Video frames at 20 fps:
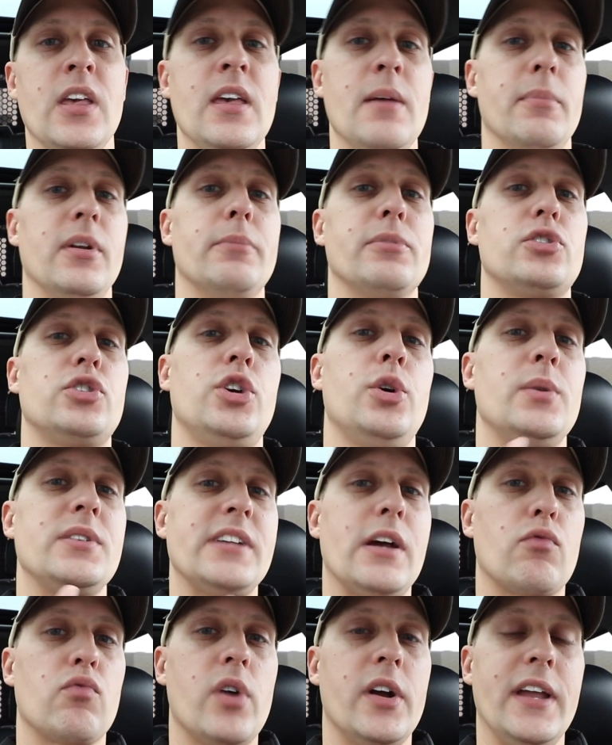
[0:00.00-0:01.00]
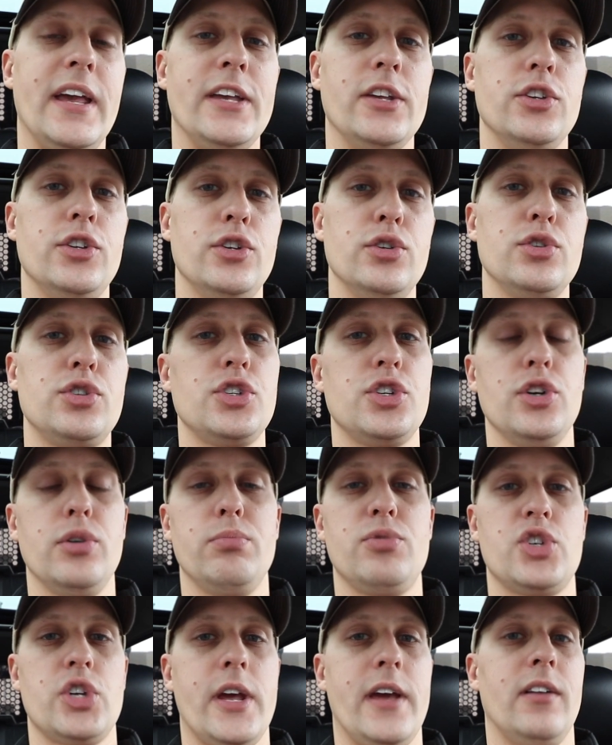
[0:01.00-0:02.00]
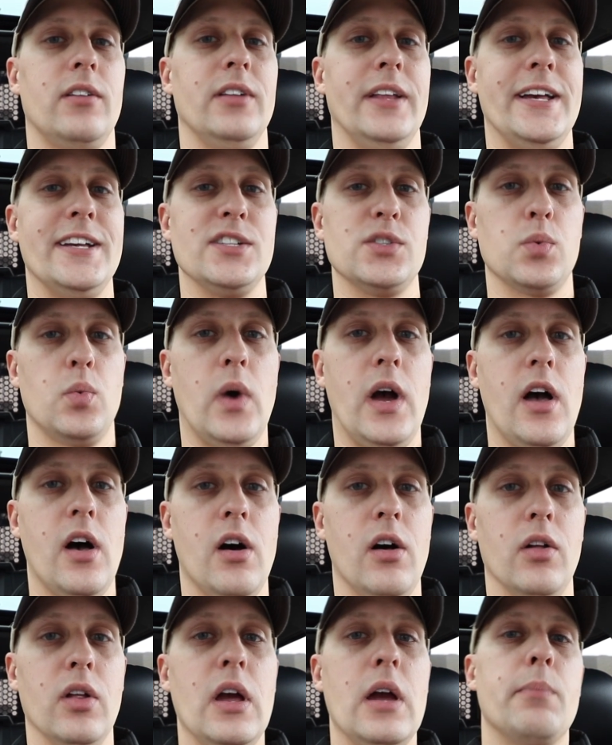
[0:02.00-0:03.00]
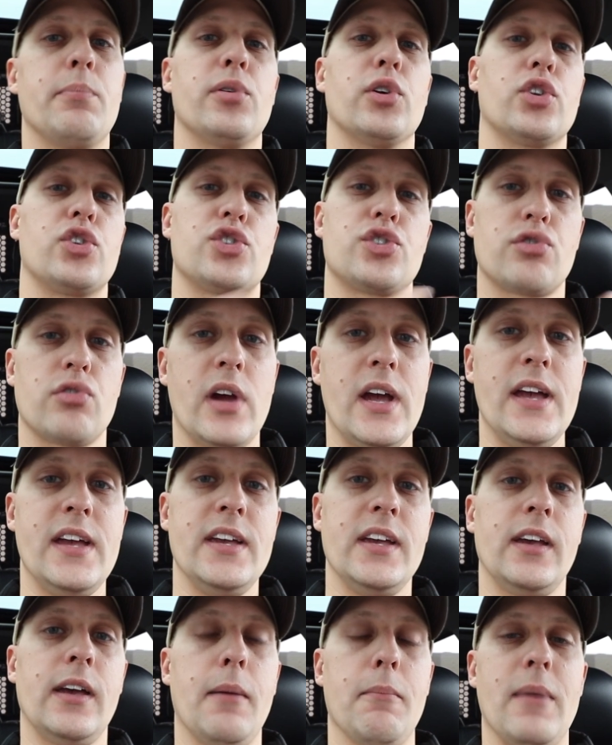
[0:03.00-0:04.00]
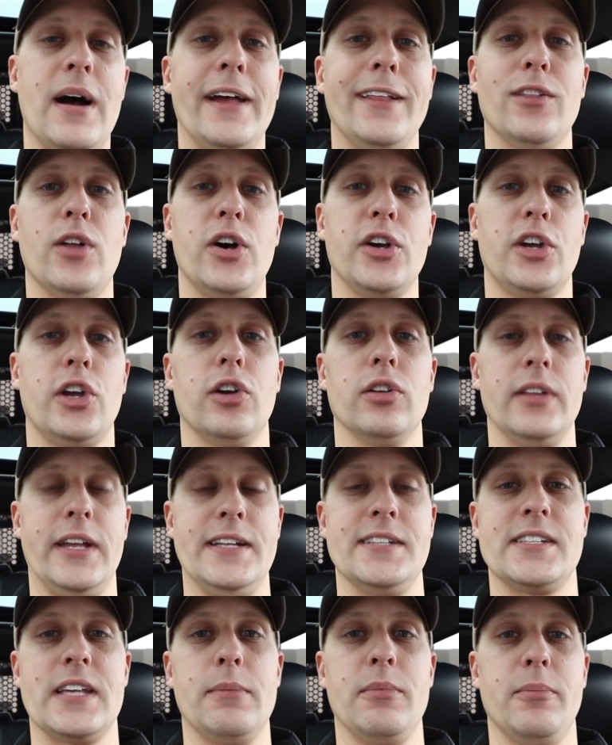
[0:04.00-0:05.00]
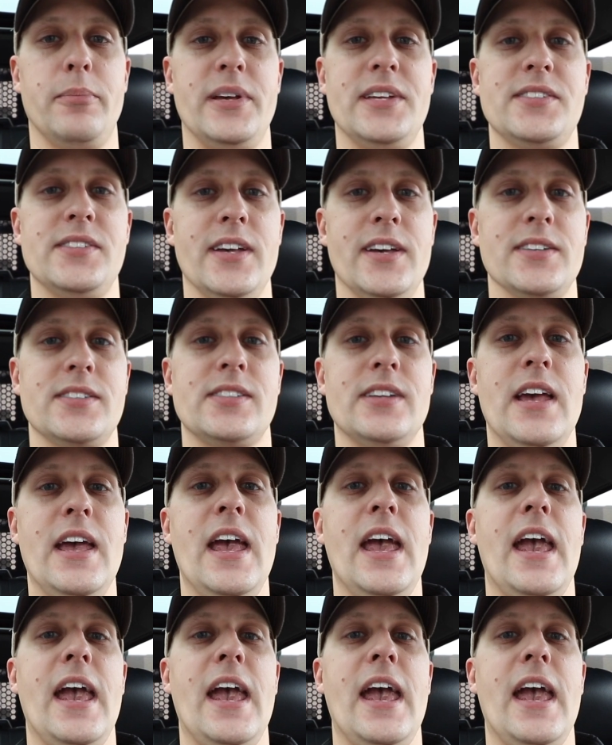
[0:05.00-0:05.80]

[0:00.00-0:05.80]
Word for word: But number two is I run a YouTube channel as well portraying my lawn care landscaping business.